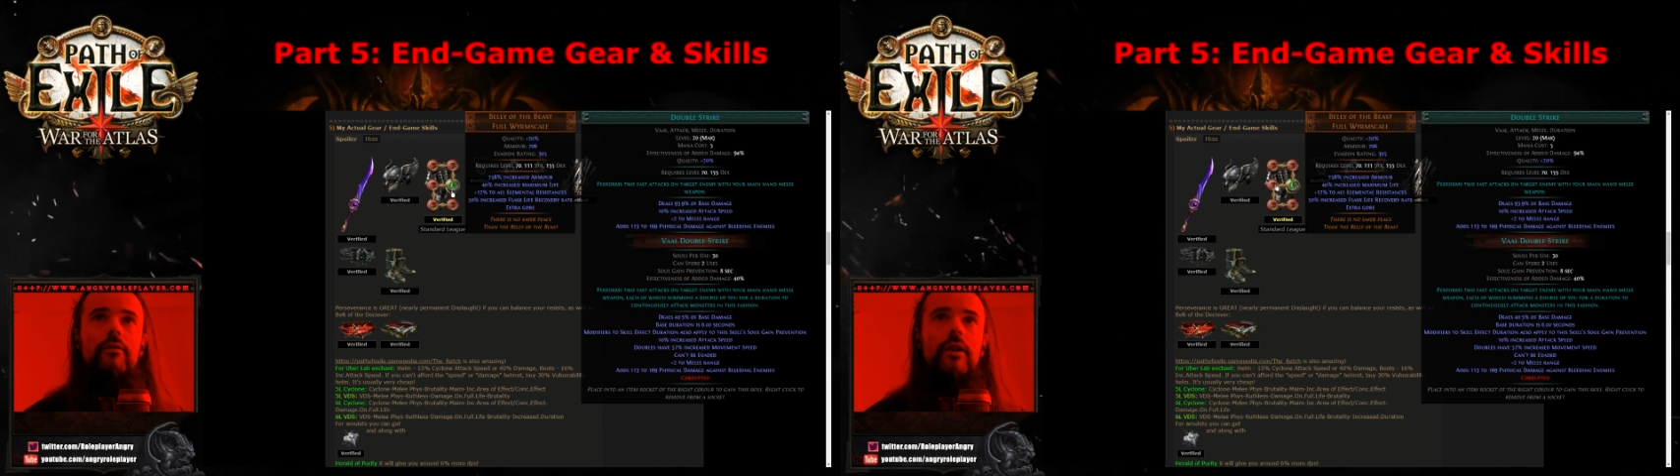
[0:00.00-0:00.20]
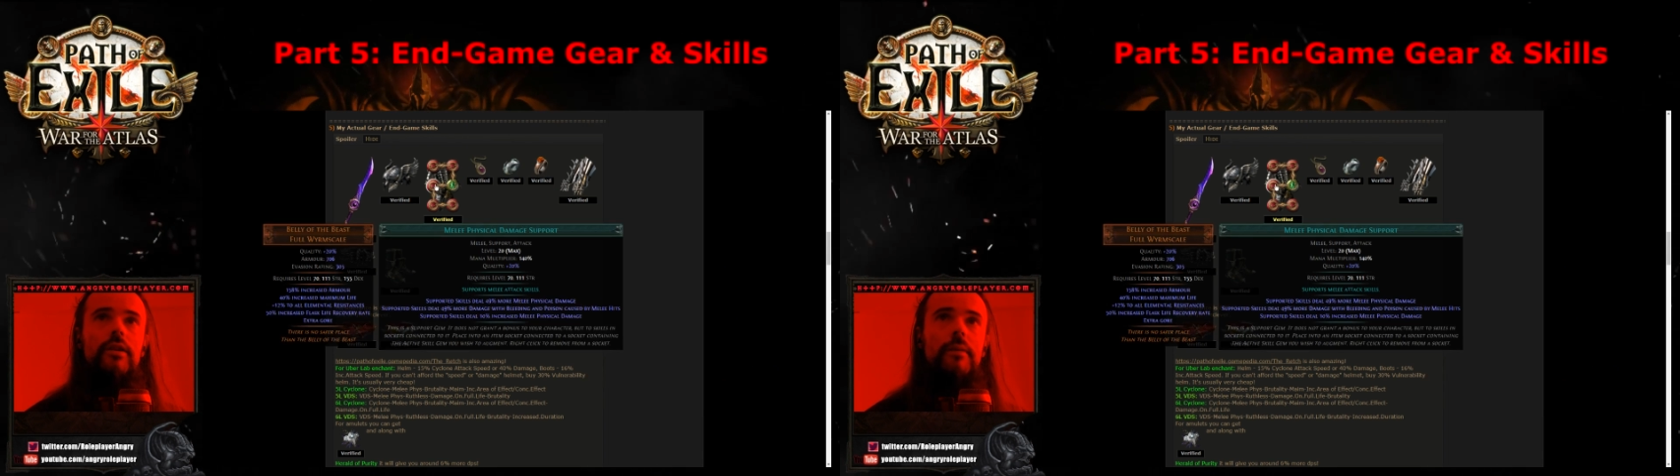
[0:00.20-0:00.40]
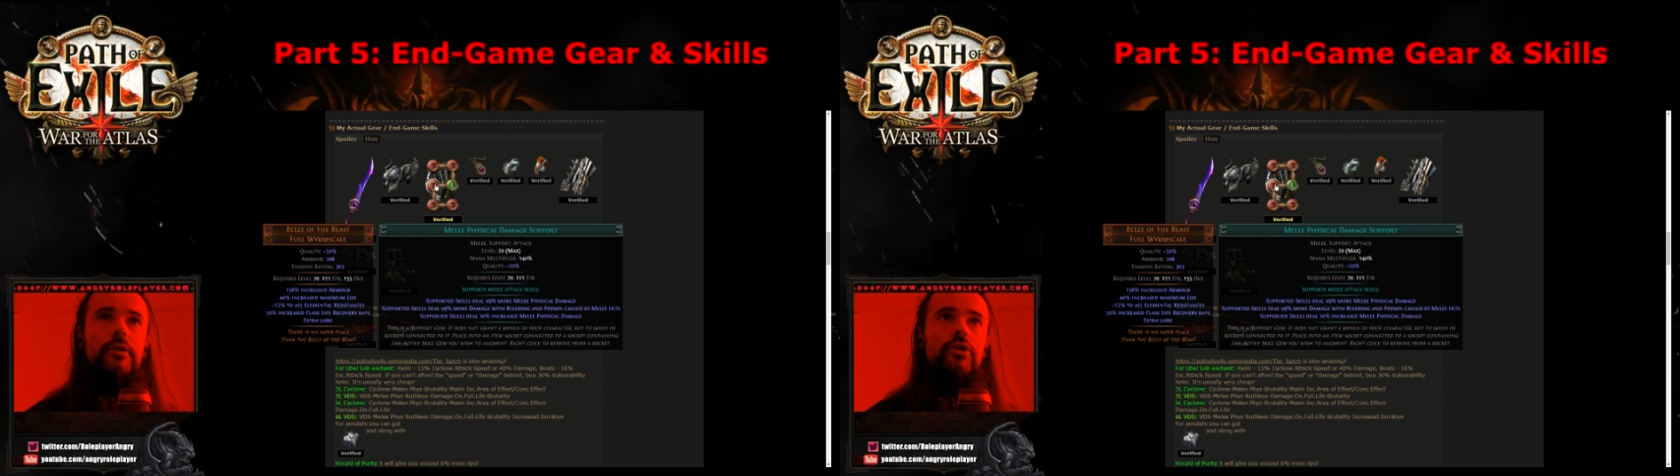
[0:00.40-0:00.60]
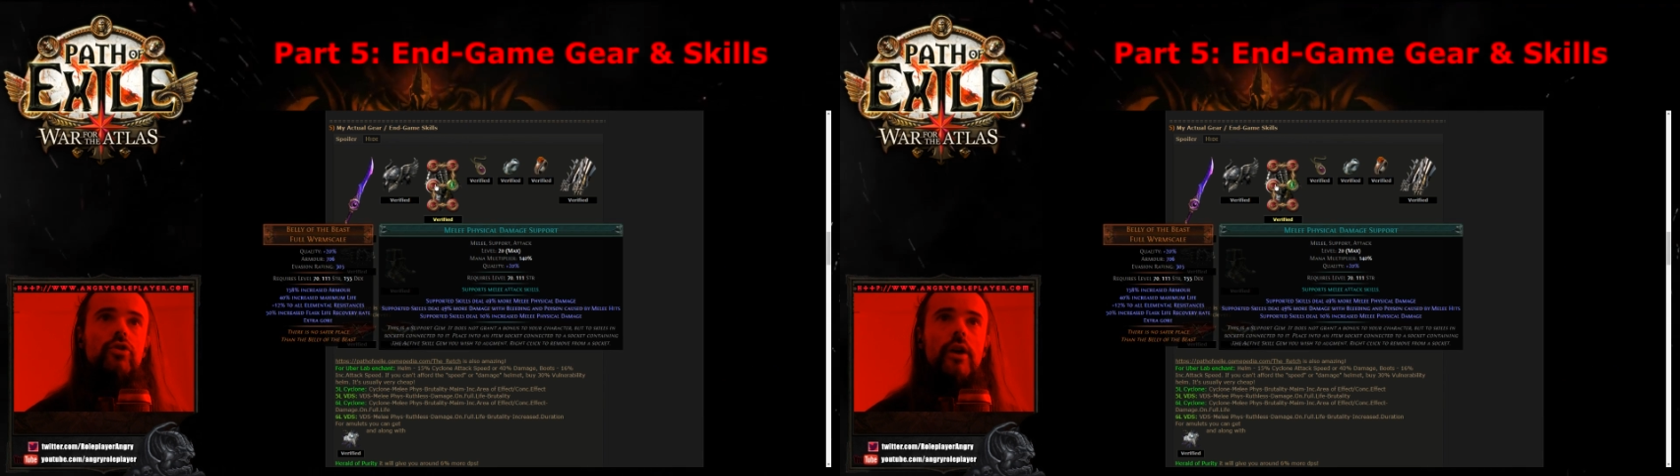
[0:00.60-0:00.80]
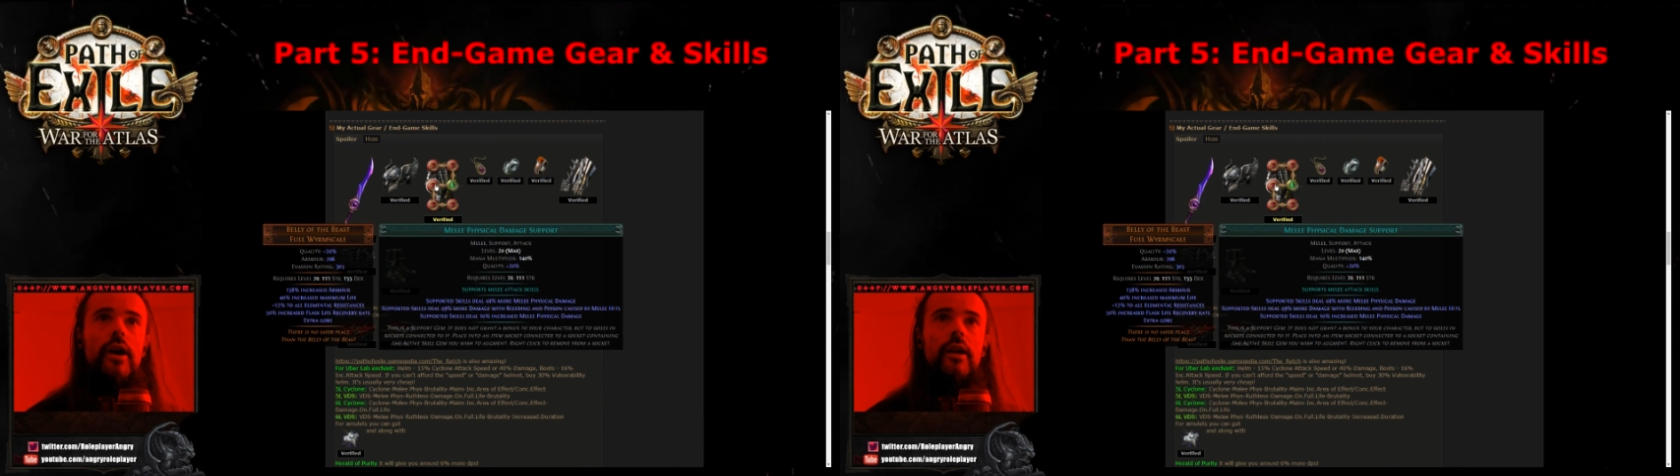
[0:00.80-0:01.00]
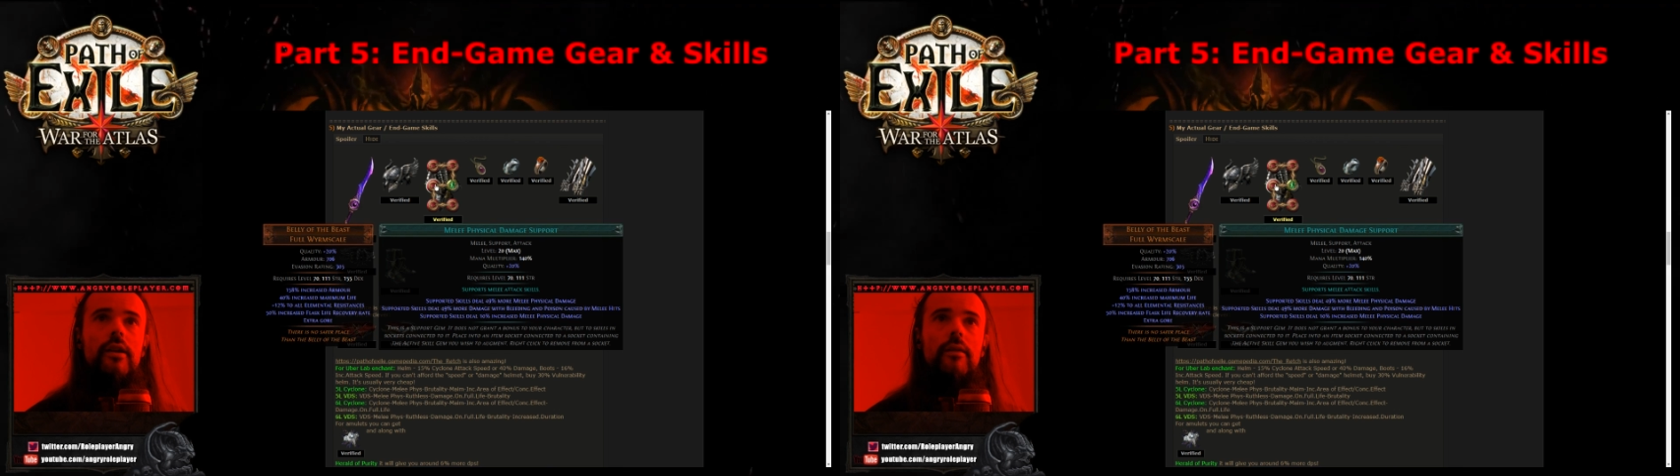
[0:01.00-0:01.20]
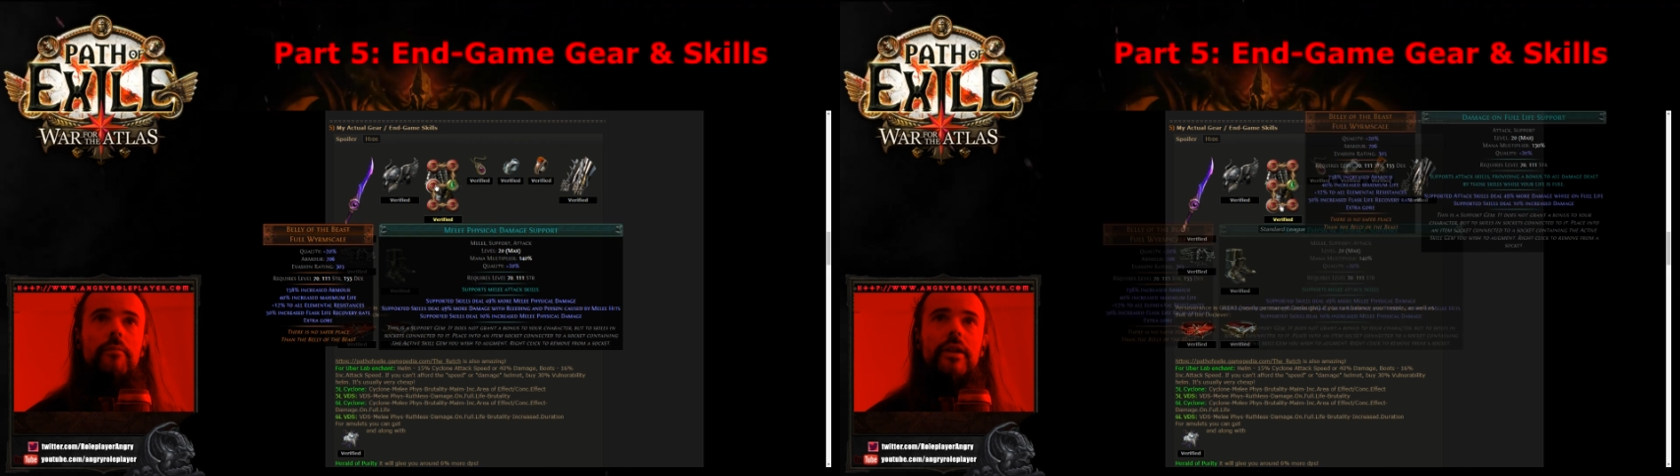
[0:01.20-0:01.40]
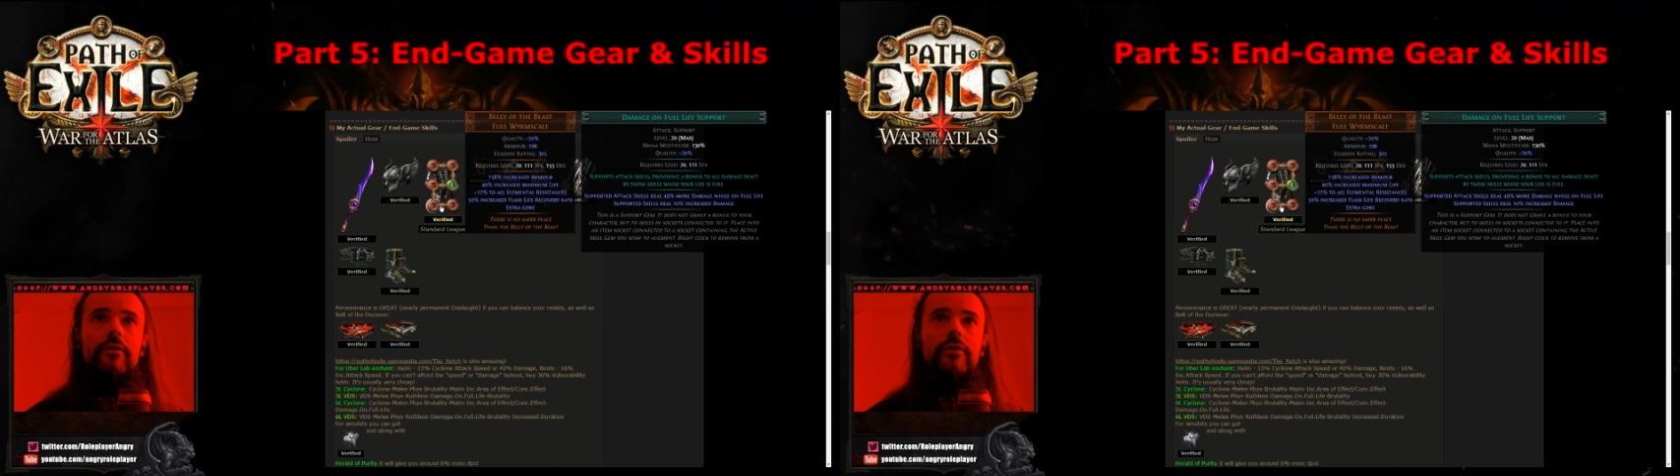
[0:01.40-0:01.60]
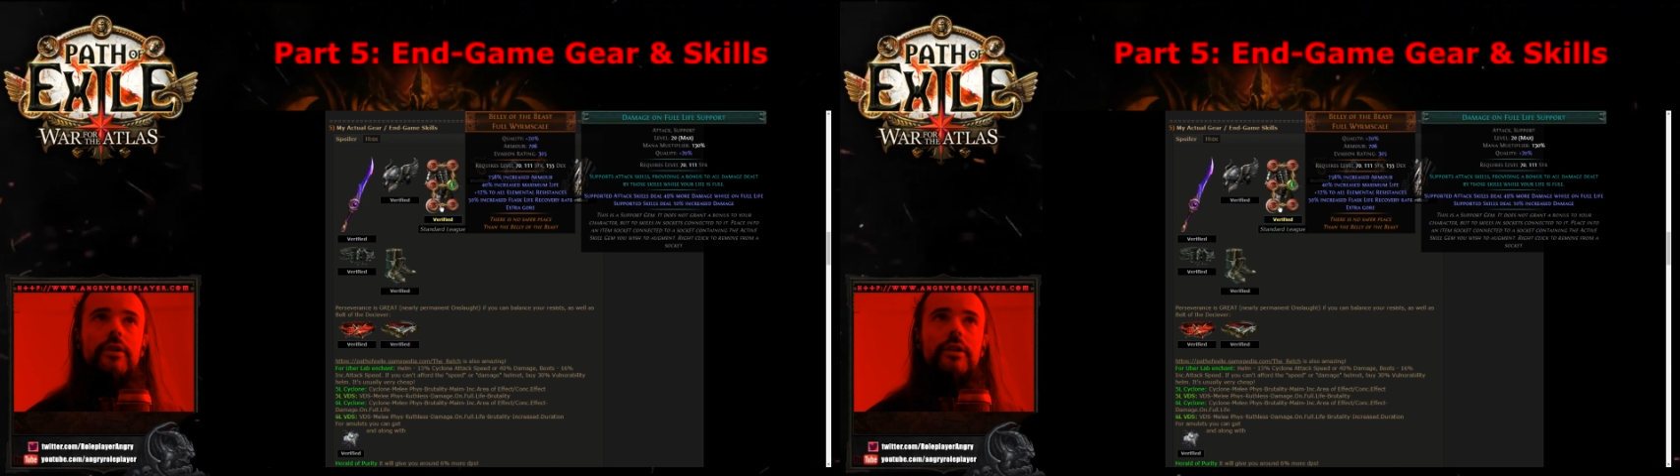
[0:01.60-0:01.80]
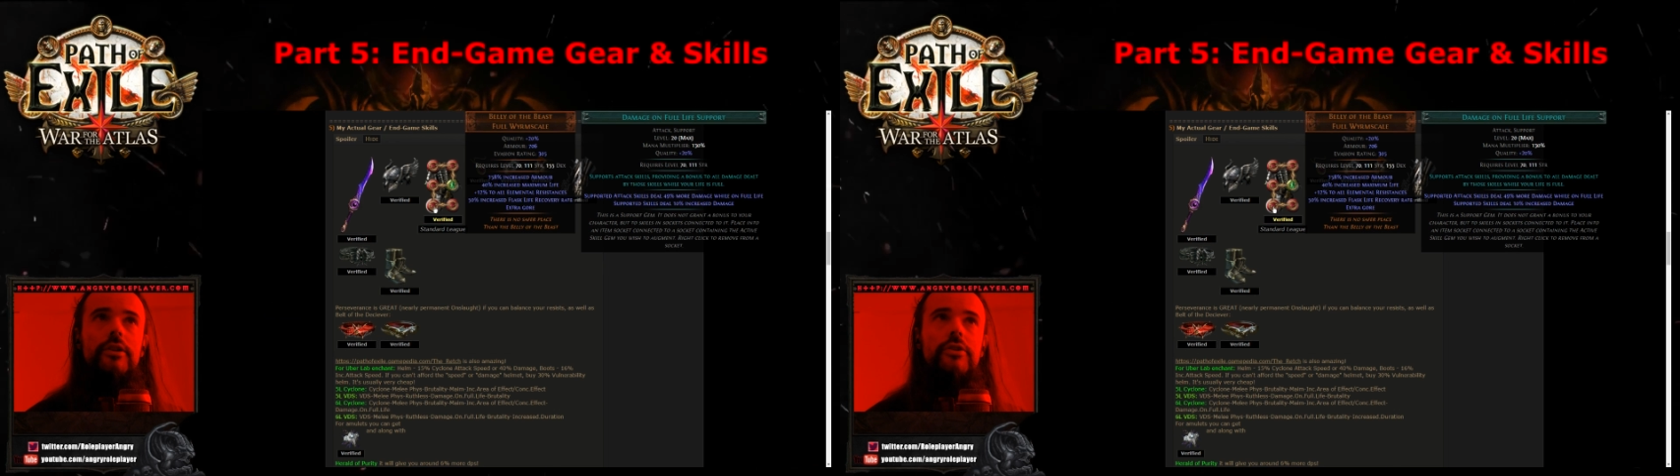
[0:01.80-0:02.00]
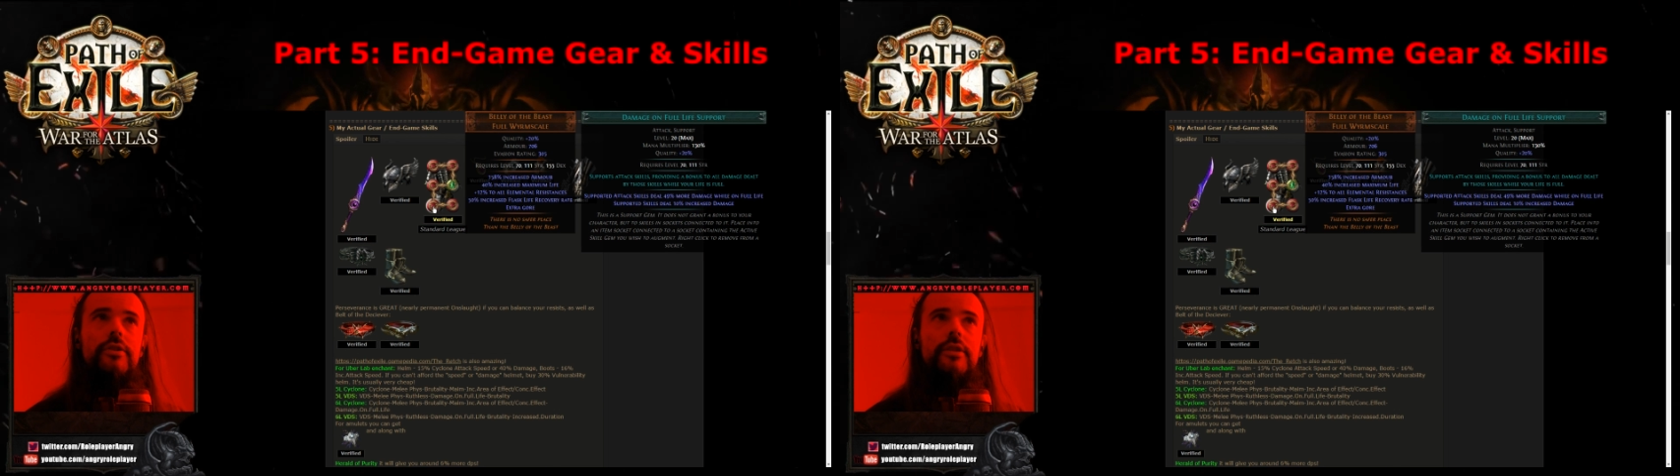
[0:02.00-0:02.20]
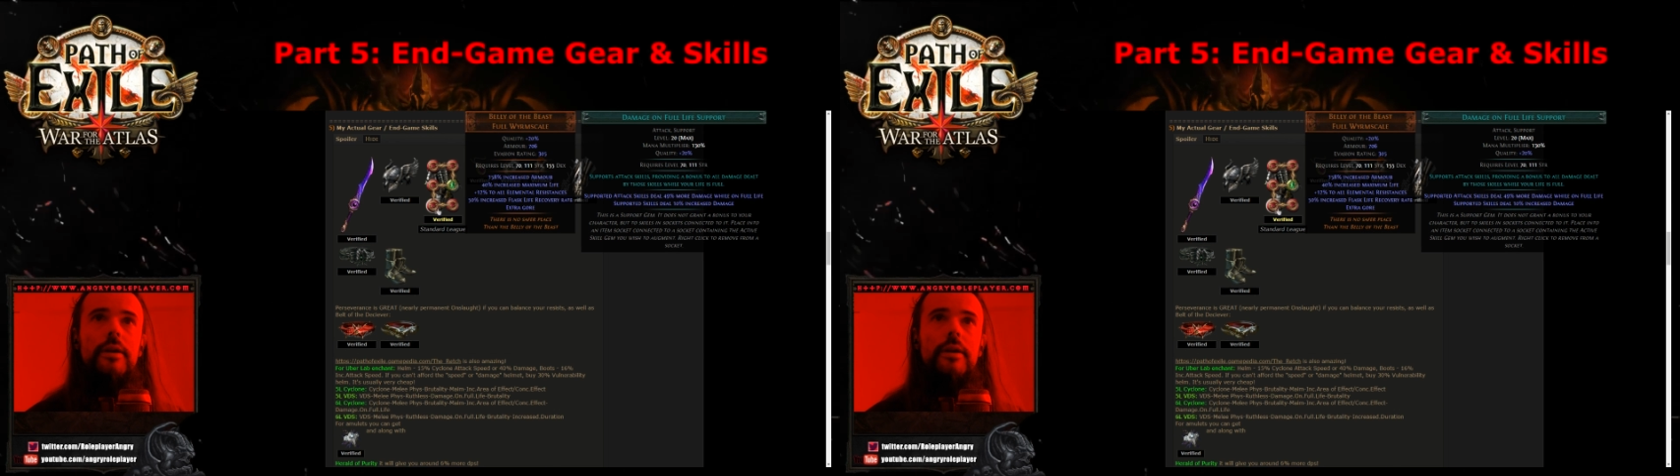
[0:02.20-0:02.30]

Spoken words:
Val Double Strike, Melee Fist,